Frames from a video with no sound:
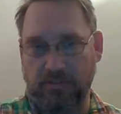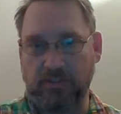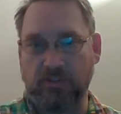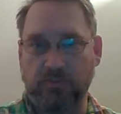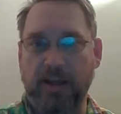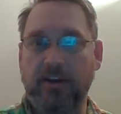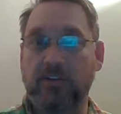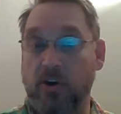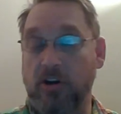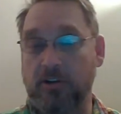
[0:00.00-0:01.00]
Nystul's
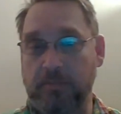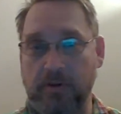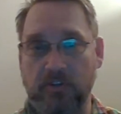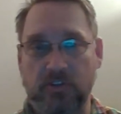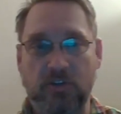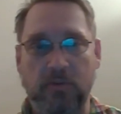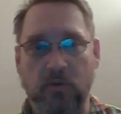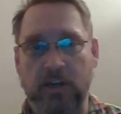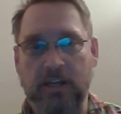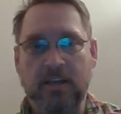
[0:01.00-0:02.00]
Magic Aura to appear as a
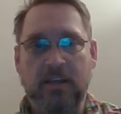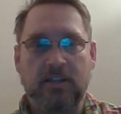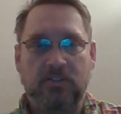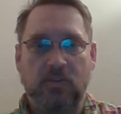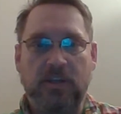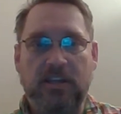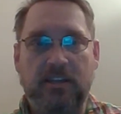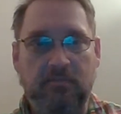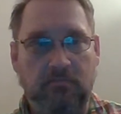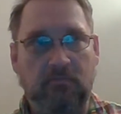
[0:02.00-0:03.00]
humanoid so that he
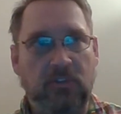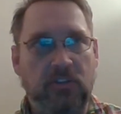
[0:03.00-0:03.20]
can